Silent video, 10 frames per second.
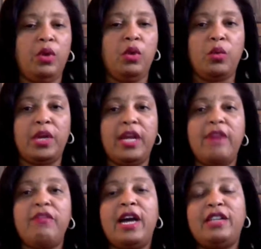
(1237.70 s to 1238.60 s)

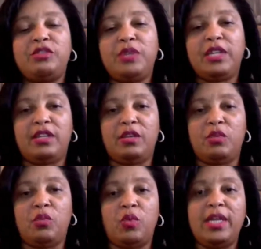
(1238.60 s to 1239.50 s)
whatever I traded
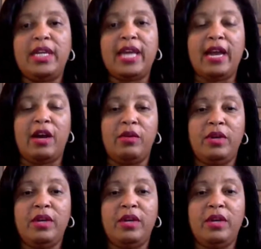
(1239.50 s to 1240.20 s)
in one account